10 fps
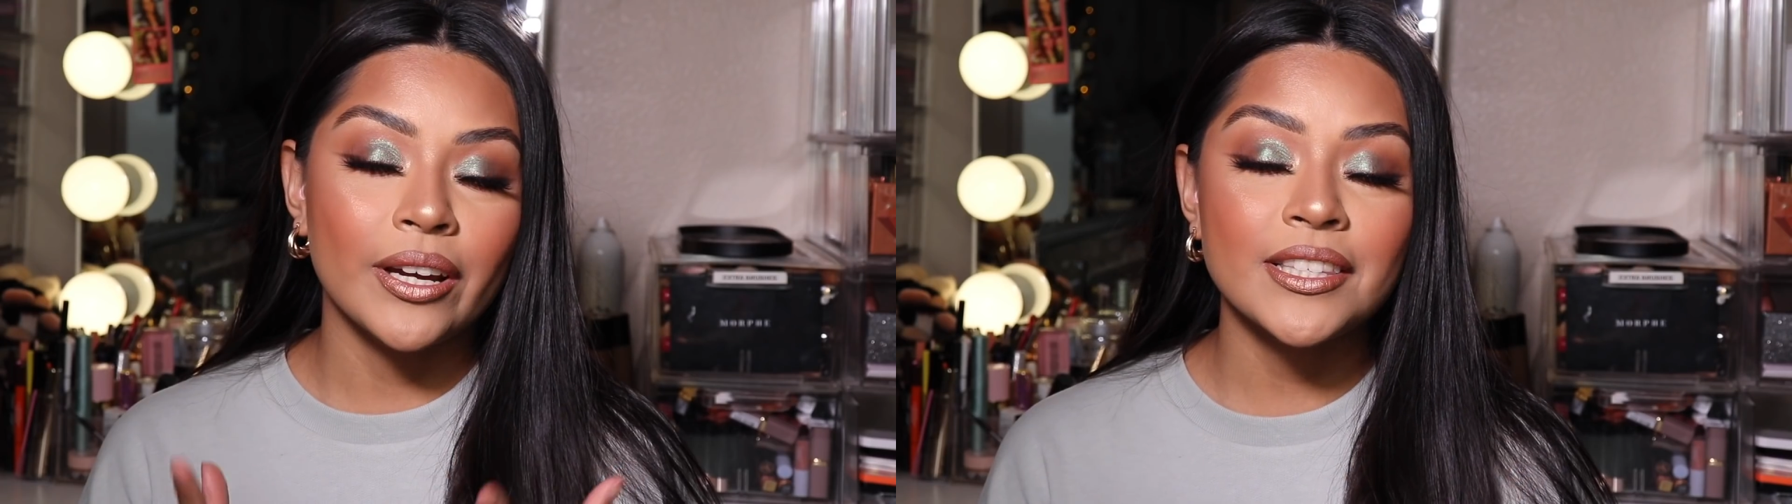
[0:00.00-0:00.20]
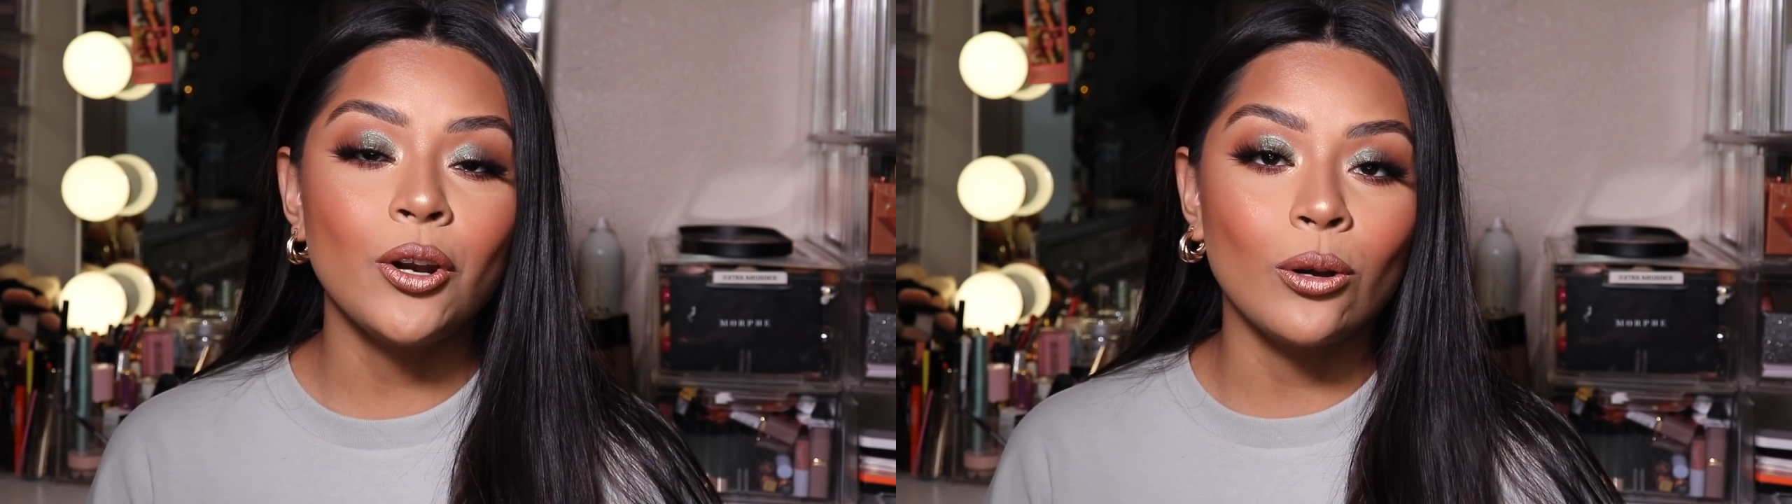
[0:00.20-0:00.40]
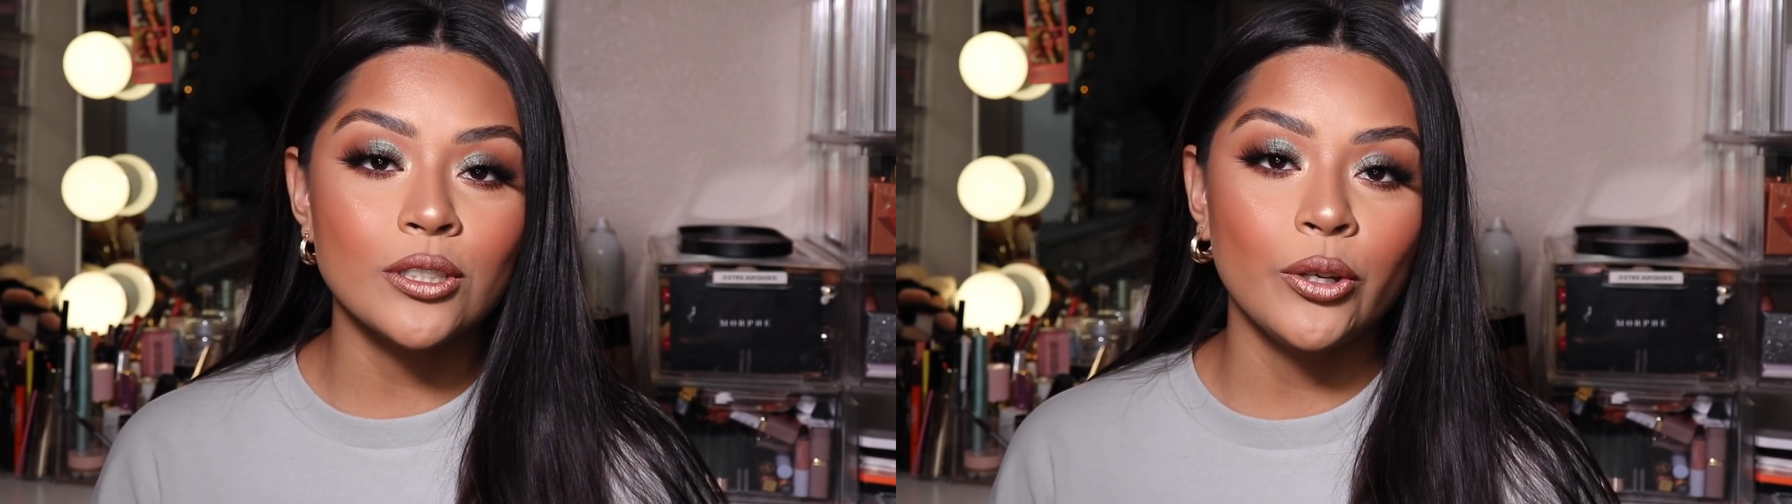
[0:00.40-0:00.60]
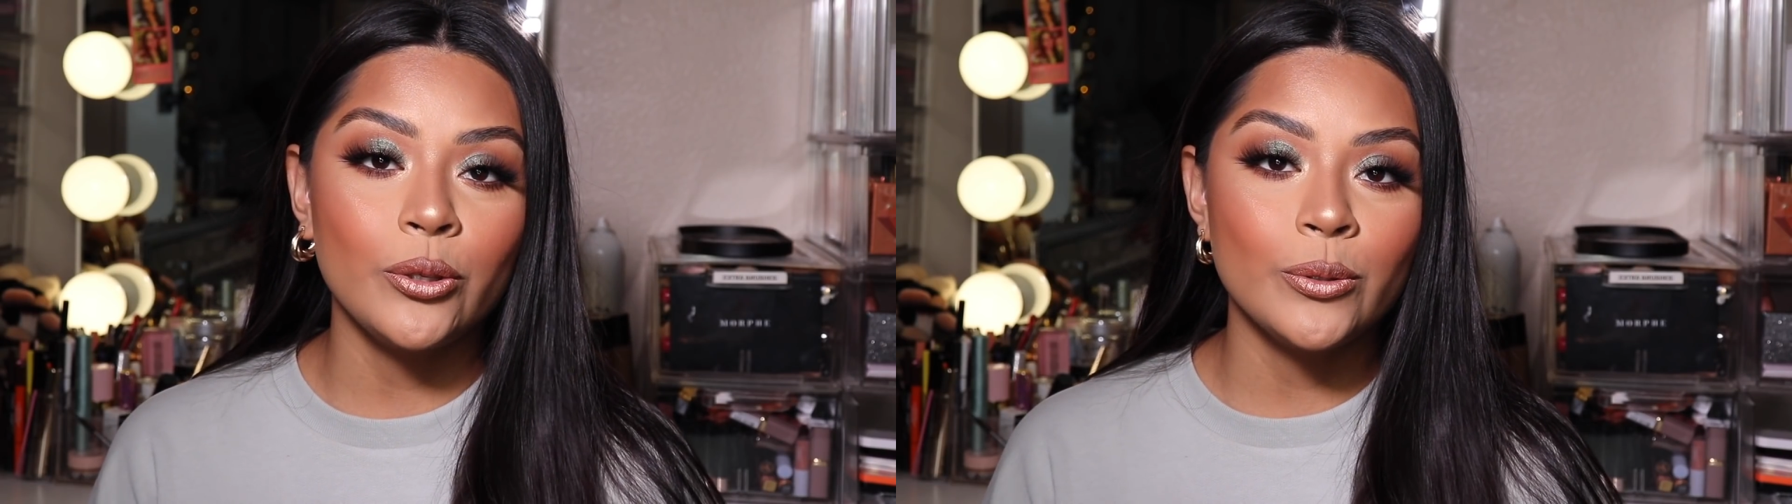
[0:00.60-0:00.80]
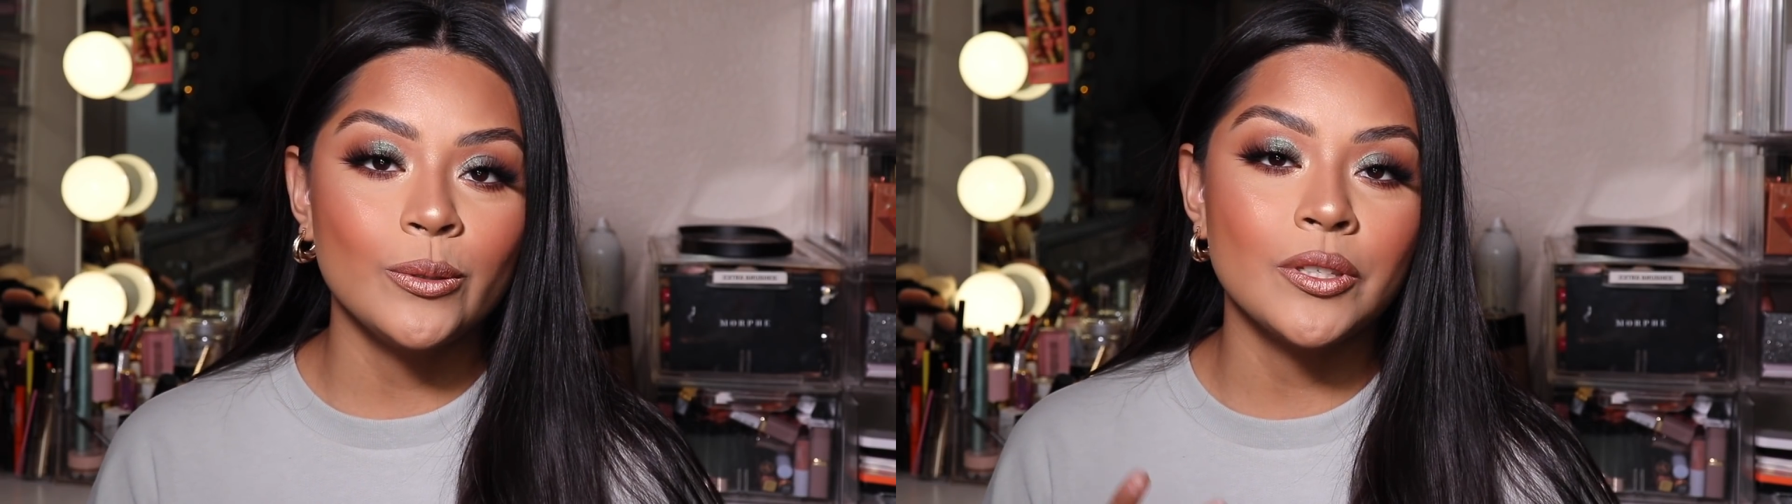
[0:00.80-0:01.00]
guys can also
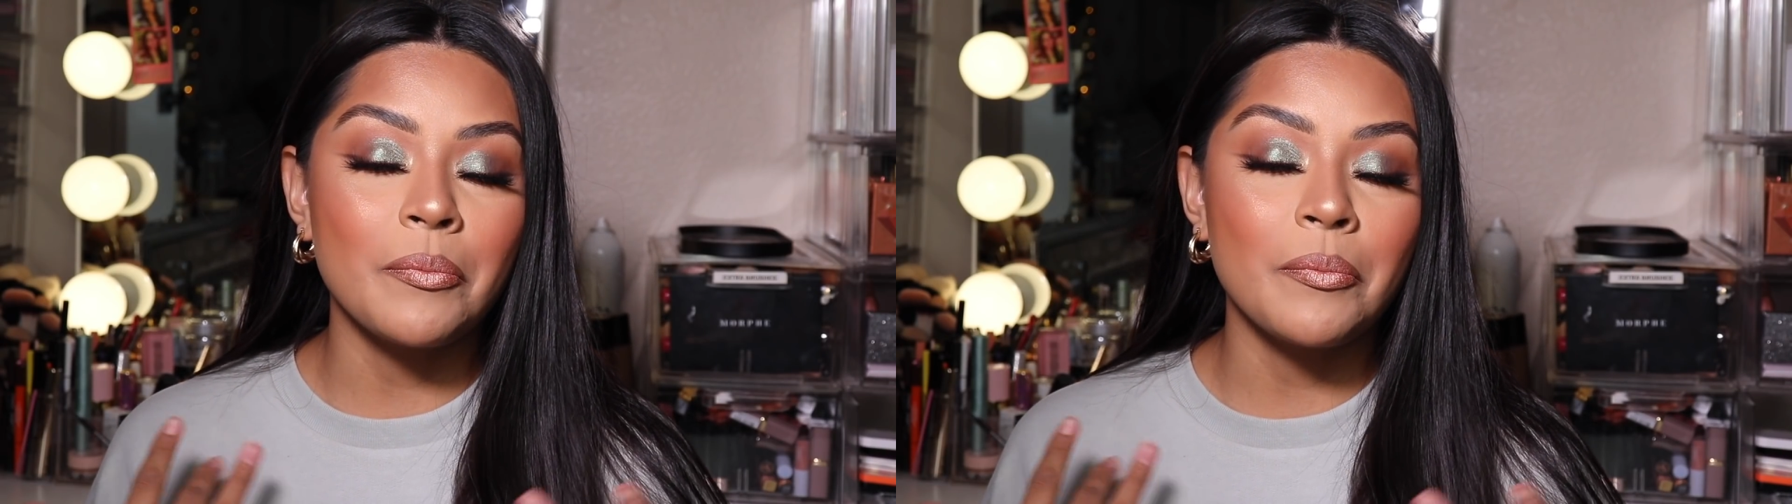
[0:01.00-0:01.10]
use